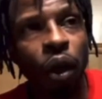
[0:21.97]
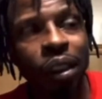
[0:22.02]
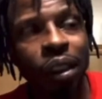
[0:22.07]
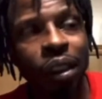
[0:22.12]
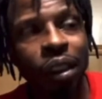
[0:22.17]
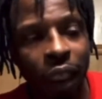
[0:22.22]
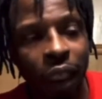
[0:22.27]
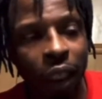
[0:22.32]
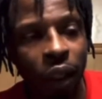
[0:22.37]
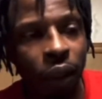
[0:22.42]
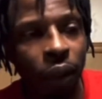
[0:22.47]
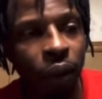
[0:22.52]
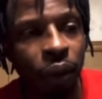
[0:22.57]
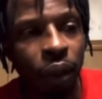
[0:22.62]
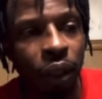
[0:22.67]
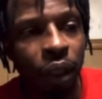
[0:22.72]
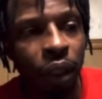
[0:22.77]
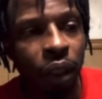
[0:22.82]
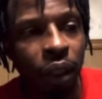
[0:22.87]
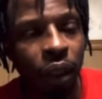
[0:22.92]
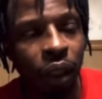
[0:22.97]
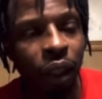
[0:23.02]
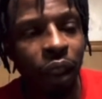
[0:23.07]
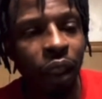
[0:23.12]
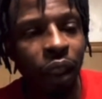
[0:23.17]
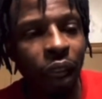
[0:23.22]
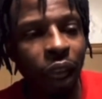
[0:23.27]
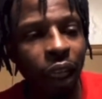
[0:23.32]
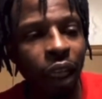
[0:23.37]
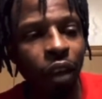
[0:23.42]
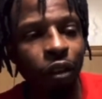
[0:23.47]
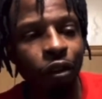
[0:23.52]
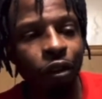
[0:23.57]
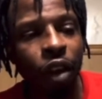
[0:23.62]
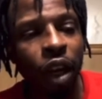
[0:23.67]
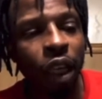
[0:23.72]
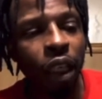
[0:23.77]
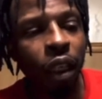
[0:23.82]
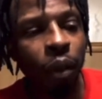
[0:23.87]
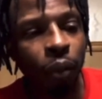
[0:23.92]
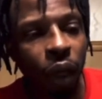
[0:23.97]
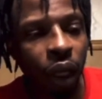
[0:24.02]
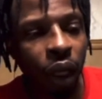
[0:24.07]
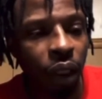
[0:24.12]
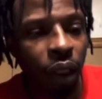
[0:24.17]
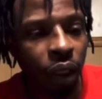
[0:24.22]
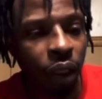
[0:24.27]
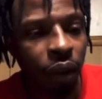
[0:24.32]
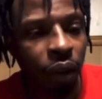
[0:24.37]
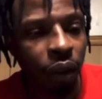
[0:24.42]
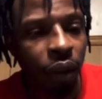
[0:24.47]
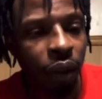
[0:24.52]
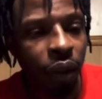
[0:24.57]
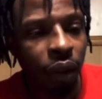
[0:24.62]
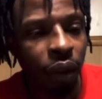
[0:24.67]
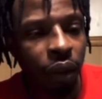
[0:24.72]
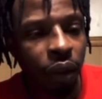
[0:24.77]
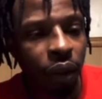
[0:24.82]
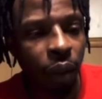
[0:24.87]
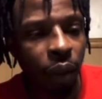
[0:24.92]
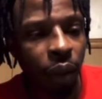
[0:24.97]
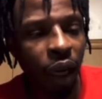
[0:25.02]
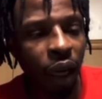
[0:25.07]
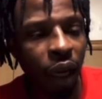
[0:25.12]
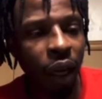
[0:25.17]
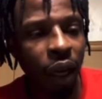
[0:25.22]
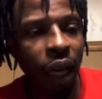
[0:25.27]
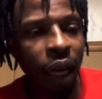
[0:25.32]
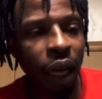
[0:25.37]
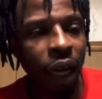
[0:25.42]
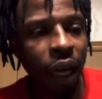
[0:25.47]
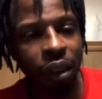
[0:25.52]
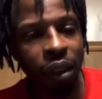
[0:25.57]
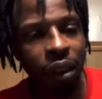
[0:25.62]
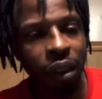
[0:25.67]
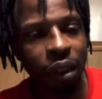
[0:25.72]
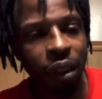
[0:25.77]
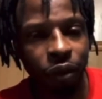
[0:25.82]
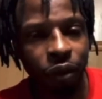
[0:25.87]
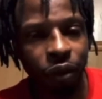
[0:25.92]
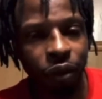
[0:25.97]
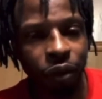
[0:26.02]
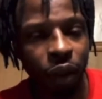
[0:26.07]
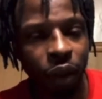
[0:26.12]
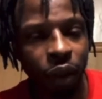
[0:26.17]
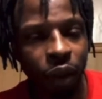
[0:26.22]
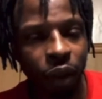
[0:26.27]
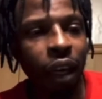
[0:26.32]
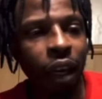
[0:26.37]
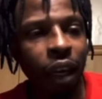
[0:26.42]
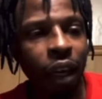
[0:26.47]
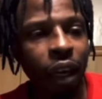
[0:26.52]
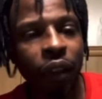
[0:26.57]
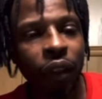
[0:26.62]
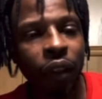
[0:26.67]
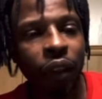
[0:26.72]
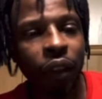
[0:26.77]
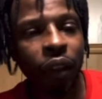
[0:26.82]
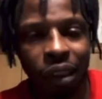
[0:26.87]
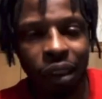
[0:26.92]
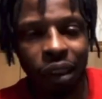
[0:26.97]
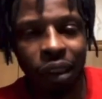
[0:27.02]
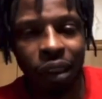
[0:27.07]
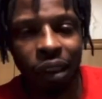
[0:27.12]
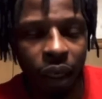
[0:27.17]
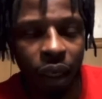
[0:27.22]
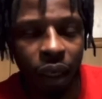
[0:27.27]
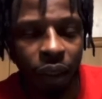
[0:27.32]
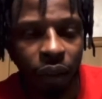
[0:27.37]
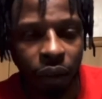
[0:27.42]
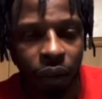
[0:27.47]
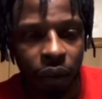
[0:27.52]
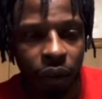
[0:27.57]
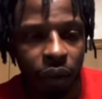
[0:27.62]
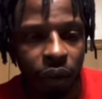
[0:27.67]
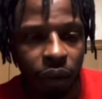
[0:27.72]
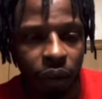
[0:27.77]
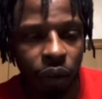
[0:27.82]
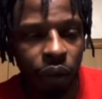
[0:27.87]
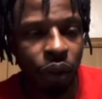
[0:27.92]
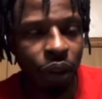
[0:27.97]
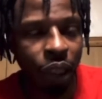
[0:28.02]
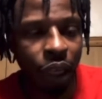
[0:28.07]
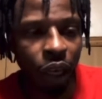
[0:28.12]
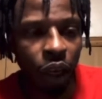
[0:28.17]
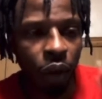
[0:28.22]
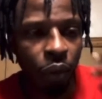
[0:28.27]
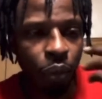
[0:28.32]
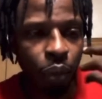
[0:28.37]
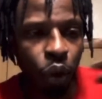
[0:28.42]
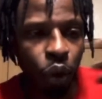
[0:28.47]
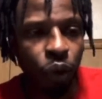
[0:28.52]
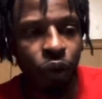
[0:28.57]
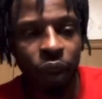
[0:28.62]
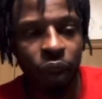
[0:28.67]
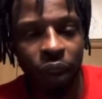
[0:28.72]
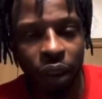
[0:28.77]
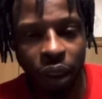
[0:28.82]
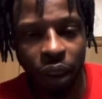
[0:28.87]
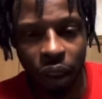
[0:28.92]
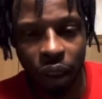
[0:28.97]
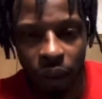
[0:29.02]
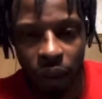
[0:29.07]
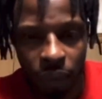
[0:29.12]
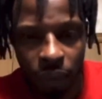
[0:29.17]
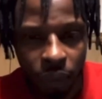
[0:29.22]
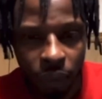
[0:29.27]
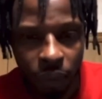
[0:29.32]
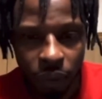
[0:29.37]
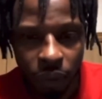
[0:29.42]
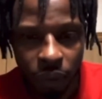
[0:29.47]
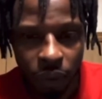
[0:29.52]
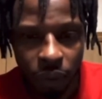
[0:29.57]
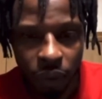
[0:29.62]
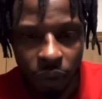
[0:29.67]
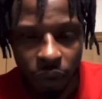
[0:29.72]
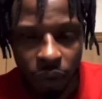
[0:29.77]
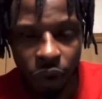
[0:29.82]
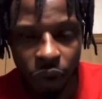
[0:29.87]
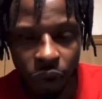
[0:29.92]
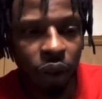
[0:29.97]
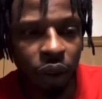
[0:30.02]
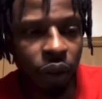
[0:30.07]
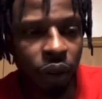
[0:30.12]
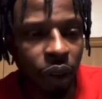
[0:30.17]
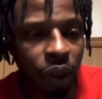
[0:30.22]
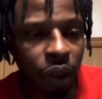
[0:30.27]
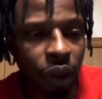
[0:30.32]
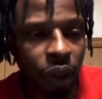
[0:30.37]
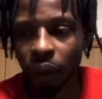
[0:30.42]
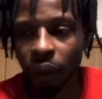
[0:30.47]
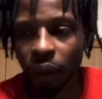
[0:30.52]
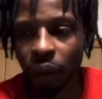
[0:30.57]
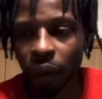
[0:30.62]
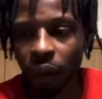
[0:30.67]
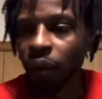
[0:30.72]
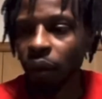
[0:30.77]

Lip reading: as hell, looking like a fucking monkey, talking about how that hot shit feel. He never even got shot. You sound brutal as hell. Fuck is you talking about?